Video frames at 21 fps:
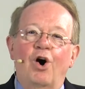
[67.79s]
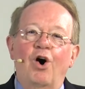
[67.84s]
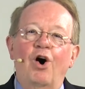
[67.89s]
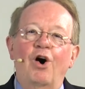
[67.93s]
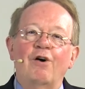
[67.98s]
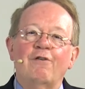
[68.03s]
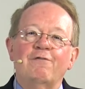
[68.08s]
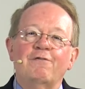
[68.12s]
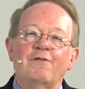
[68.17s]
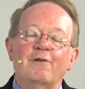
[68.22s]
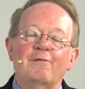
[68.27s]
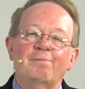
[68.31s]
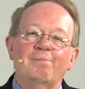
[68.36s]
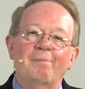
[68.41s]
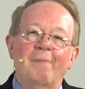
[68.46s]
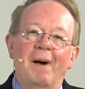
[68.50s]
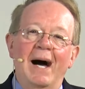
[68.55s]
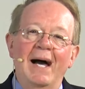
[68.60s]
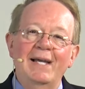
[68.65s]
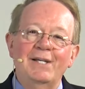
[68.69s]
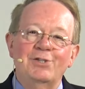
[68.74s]
off of
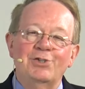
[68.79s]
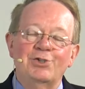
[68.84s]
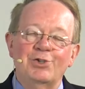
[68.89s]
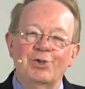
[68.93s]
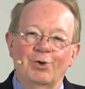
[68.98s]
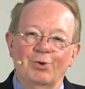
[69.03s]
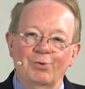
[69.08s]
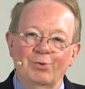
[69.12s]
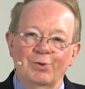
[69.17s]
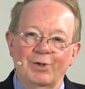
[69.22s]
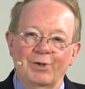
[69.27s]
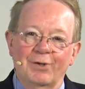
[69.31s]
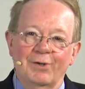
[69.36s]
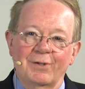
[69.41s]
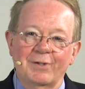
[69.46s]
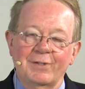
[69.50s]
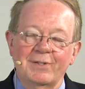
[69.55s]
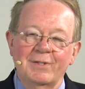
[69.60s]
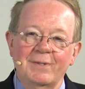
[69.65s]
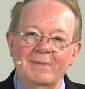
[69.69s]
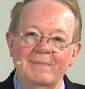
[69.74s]
my
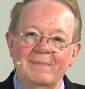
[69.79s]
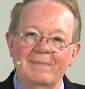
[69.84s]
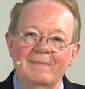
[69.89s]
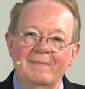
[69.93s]
shoulders